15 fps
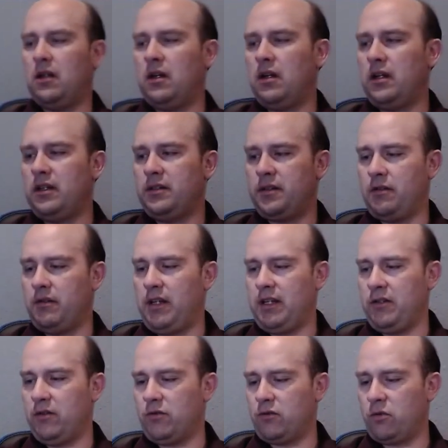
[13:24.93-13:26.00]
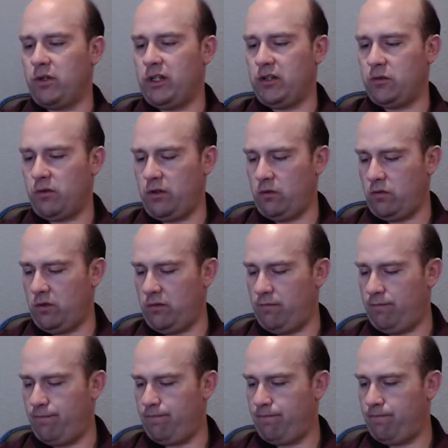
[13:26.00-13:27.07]
All right, so annual
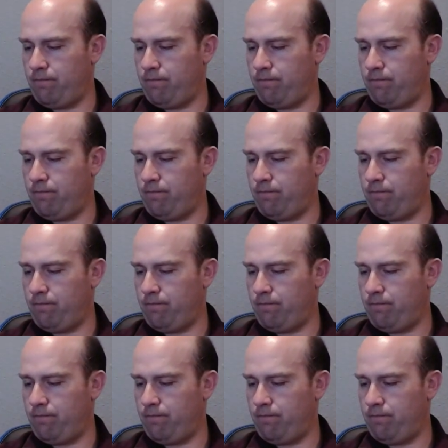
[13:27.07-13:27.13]
2021.